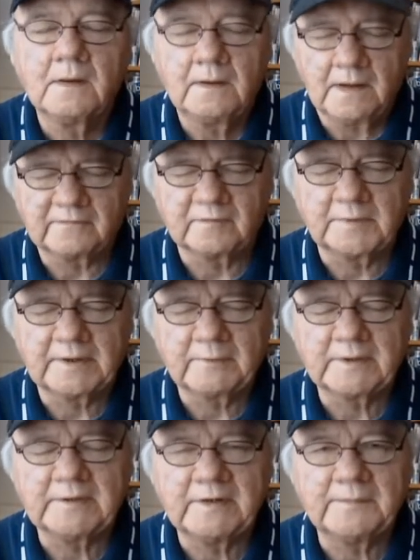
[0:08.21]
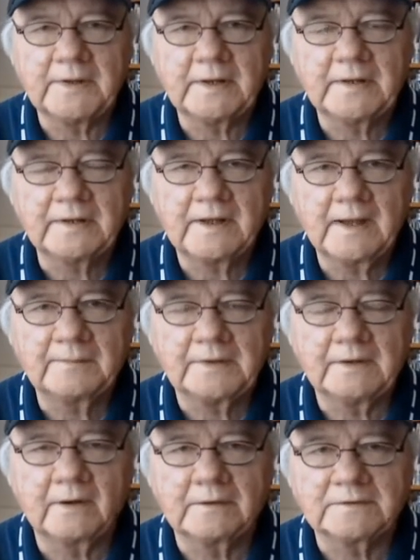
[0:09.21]
Hey everybody, we're Needham
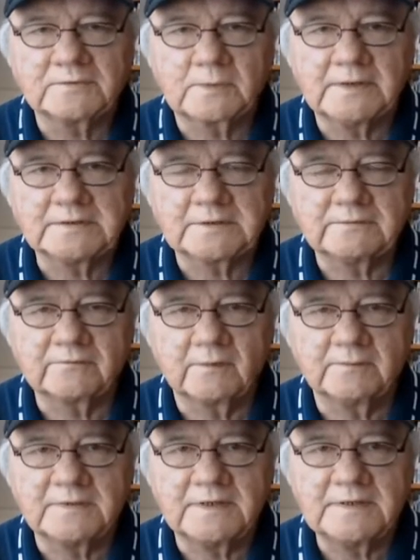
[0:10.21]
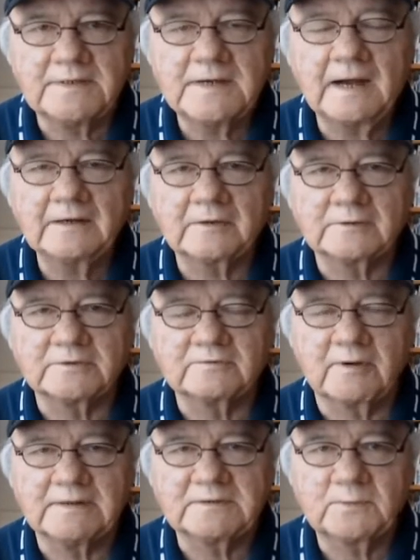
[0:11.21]
Handicapping Harness Racing from Yonkers
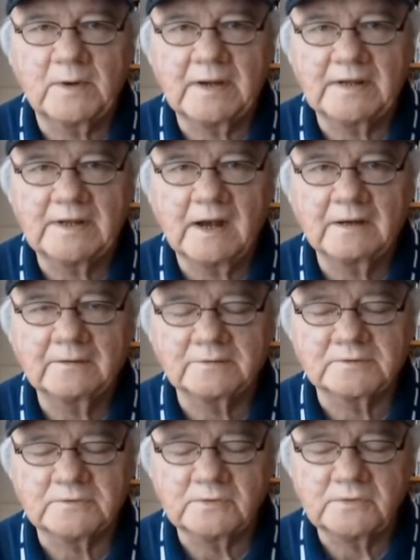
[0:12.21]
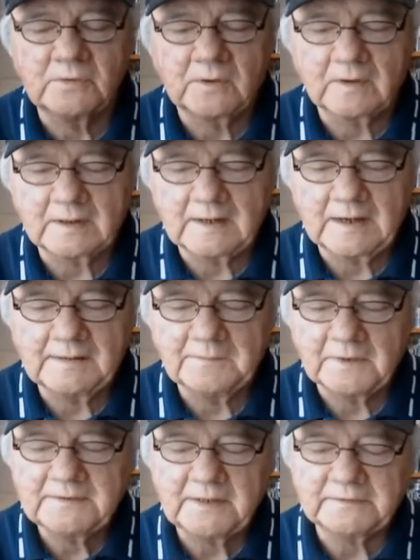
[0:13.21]
Raceway, Yonkers, New York, on
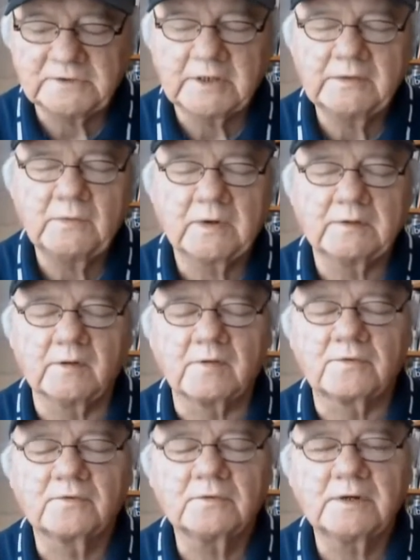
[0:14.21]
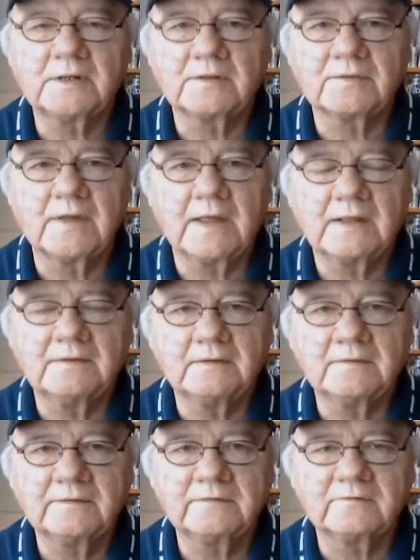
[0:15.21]
Monday, January the 30th, and
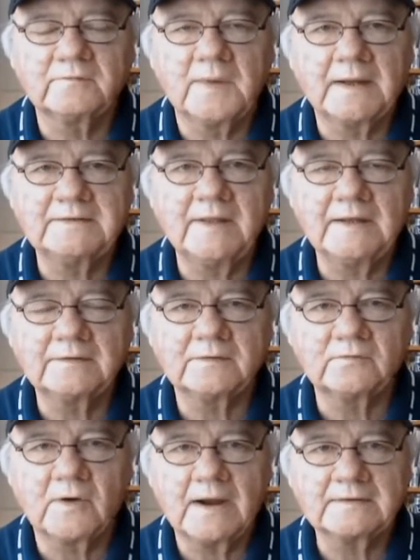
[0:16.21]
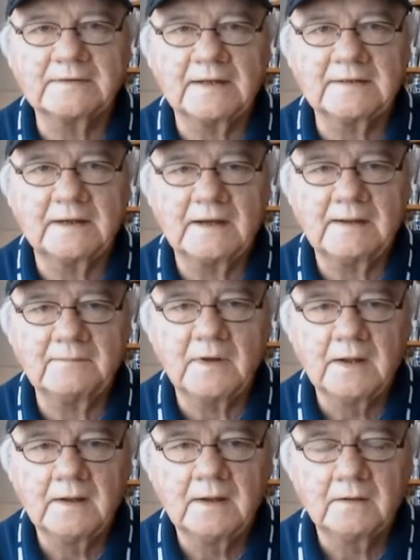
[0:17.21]
this is my dayatthetrack.com
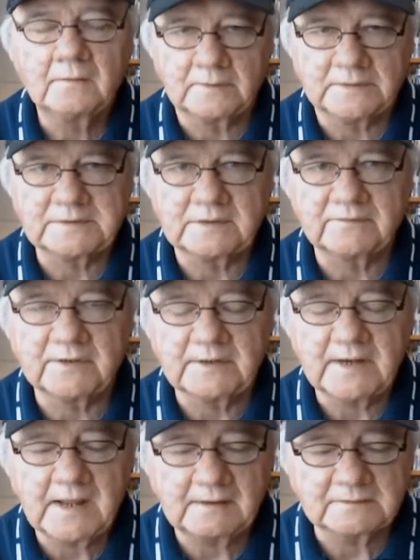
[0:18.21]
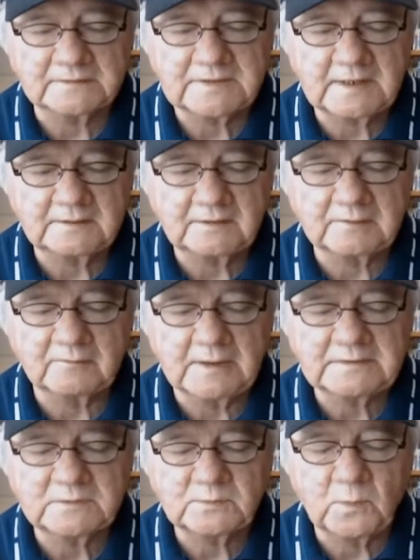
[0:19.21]
race of the day. Let's take a look at
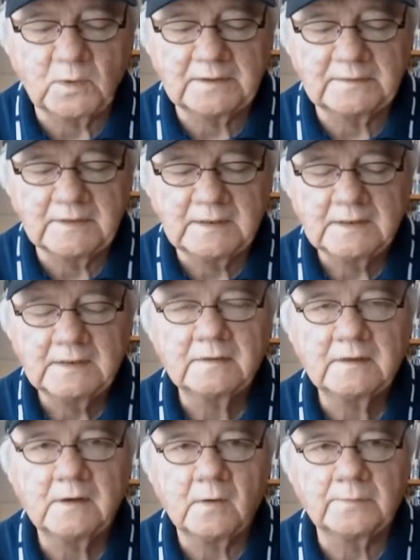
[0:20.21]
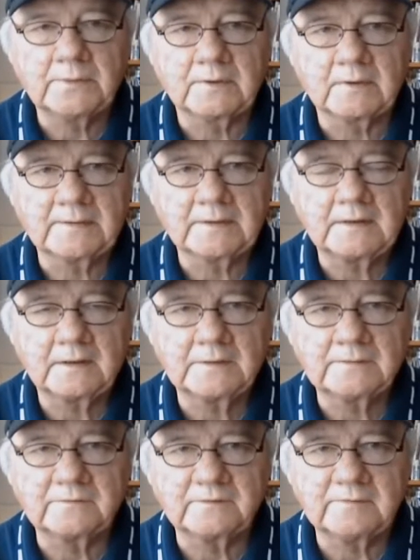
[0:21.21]
race one, the opener on the
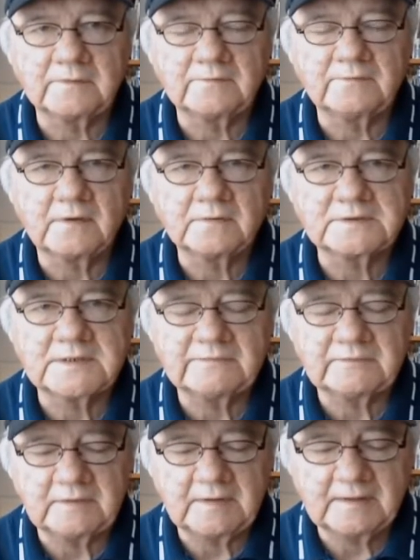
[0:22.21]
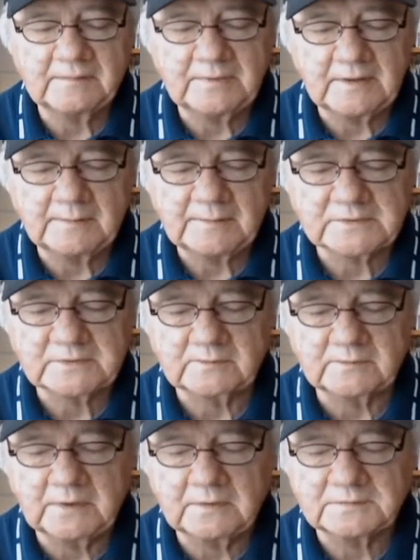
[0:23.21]
card this evening, folks, 7:10 p.m.
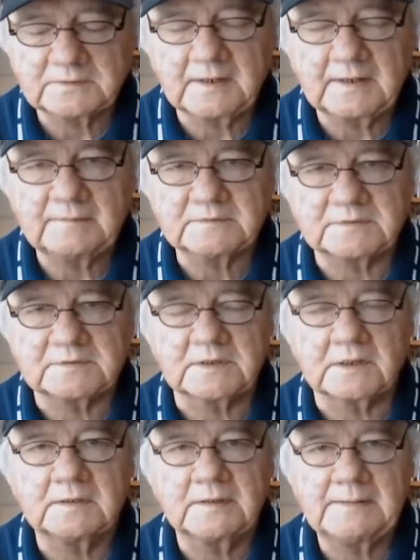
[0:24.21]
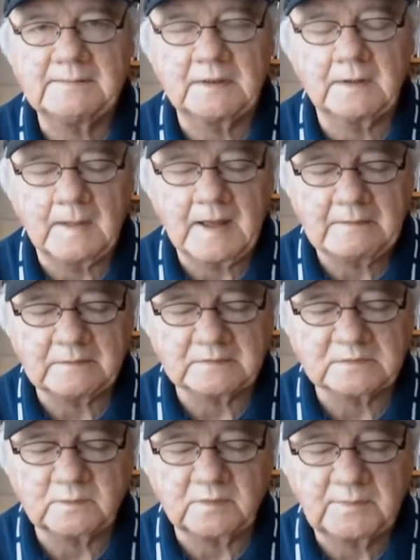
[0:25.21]
Eastern Post Time. This is a claiming
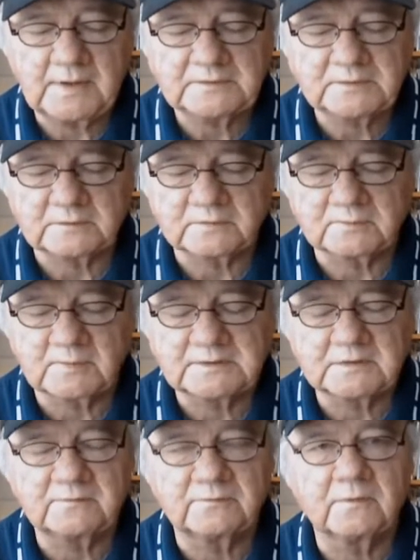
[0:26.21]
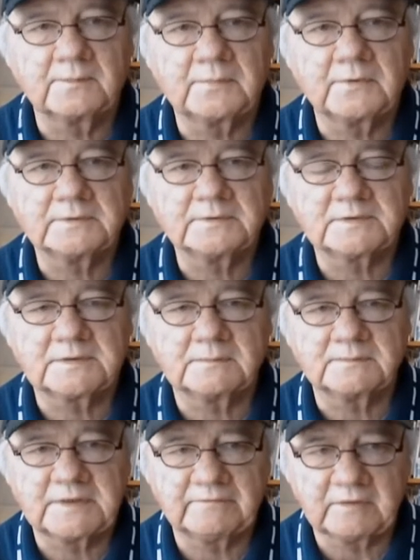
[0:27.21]
allowance with Pacers racing for a purse of
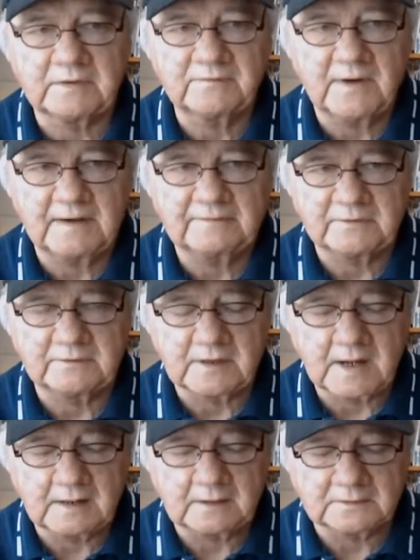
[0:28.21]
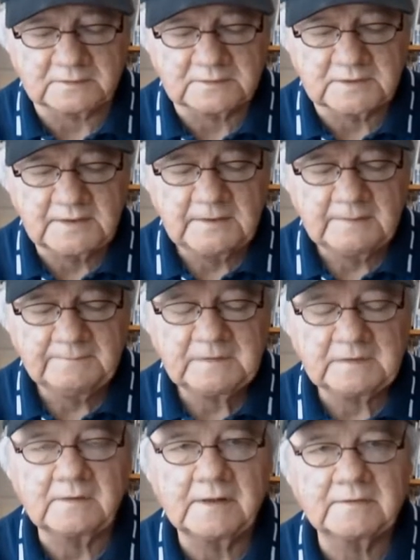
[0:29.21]
some $7,500.
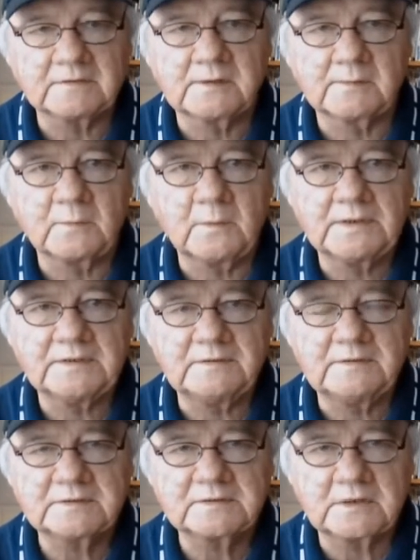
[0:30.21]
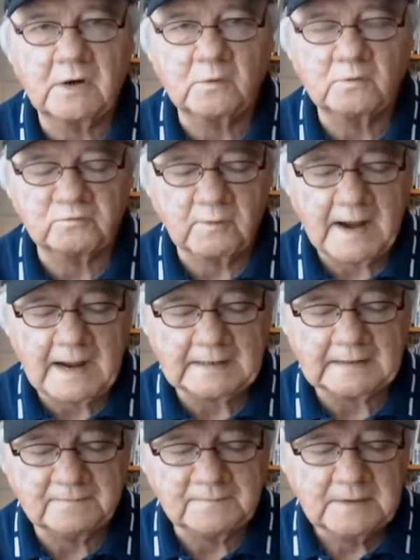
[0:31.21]
Contenders number one, Disco
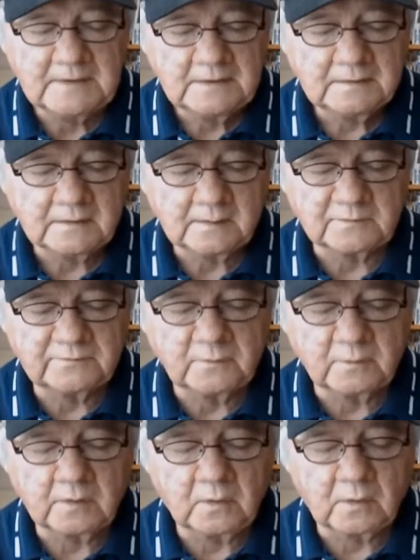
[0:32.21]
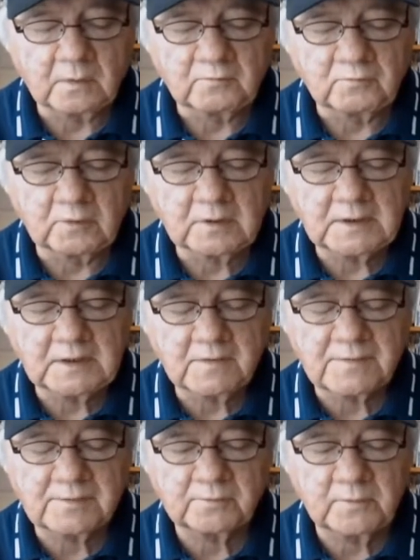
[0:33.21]
Dragon, number four, O'Rourke,
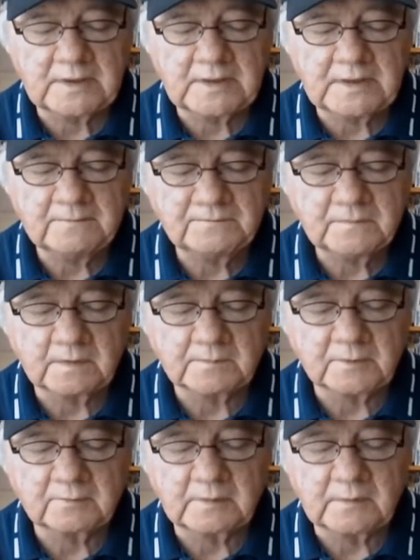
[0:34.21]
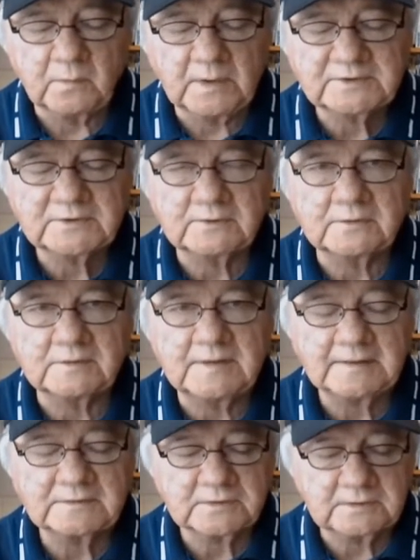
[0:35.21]
three, number three, Western
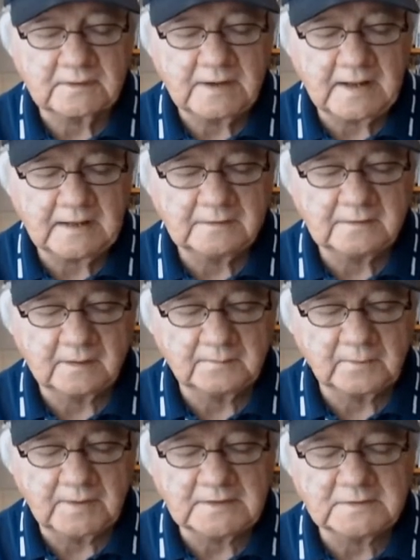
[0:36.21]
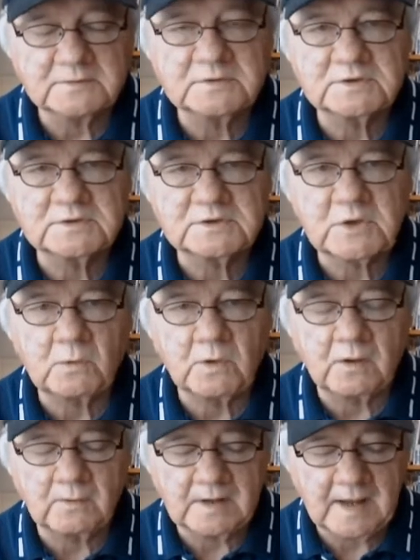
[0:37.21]
Dexter, and number eight,
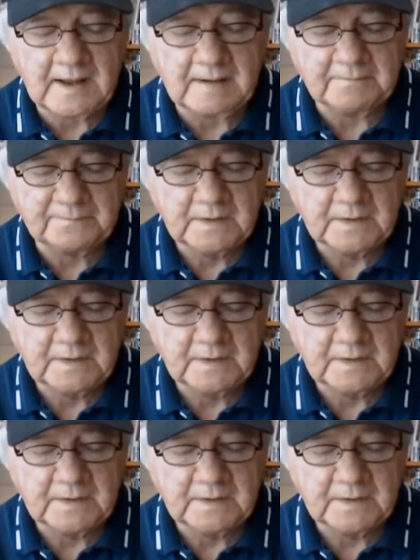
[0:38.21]
Solo Cam.